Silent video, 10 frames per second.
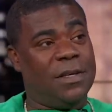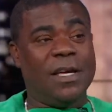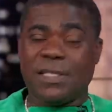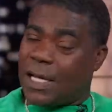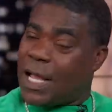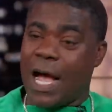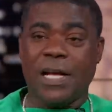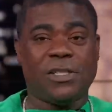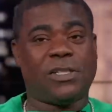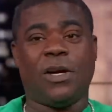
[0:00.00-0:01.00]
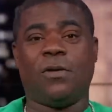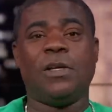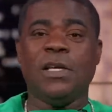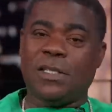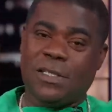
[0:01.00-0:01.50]
It's a kind show.
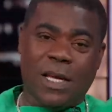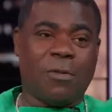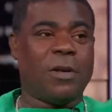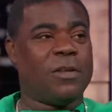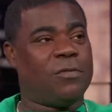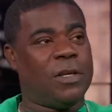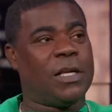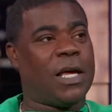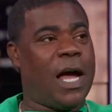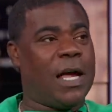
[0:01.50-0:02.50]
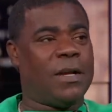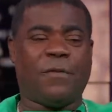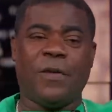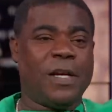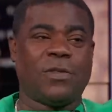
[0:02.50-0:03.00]
Stick with it. It's really kind. The
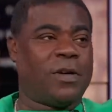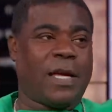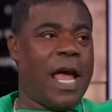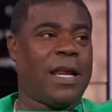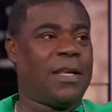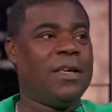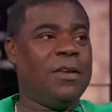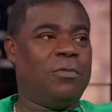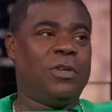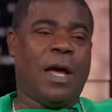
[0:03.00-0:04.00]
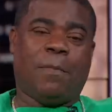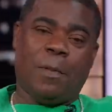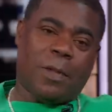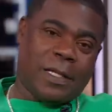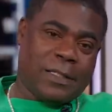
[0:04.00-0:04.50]
funny's organic. When you got
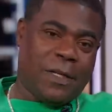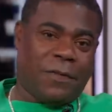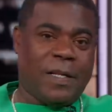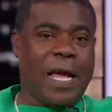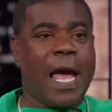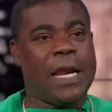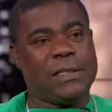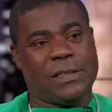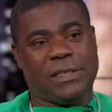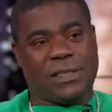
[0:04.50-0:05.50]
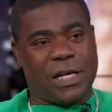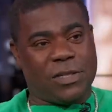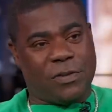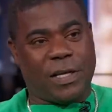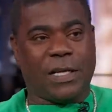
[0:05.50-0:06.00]
people like Tiffany Haddish and
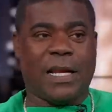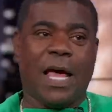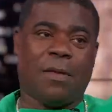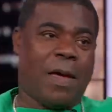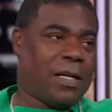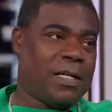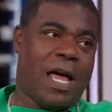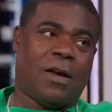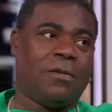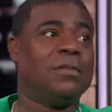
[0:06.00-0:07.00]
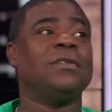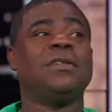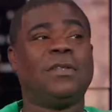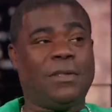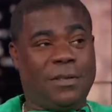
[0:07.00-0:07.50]
Cedric and Alan Alanado.
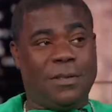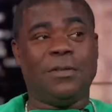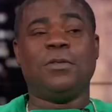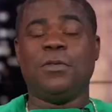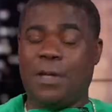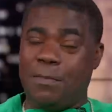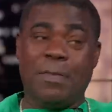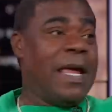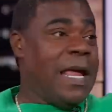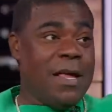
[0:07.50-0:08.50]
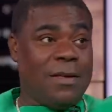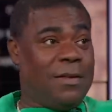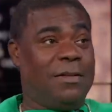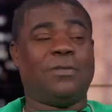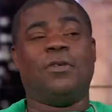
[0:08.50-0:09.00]
Right. You, and me,
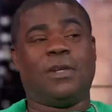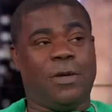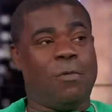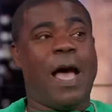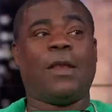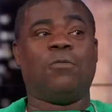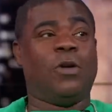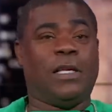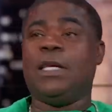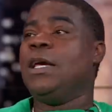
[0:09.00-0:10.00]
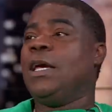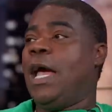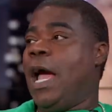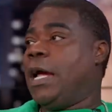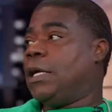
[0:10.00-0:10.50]
it's going to get wild and woolly.
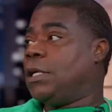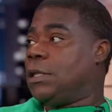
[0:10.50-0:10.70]
Hey,